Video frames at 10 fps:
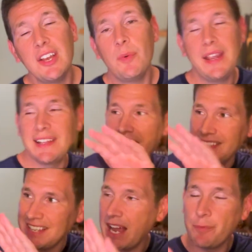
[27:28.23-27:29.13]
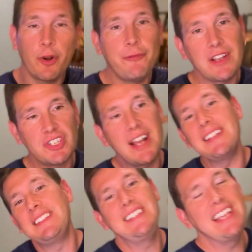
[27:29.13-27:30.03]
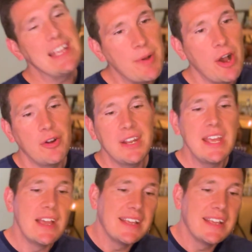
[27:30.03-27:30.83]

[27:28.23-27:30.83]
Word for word: We get that side profile shot, gets T-boned,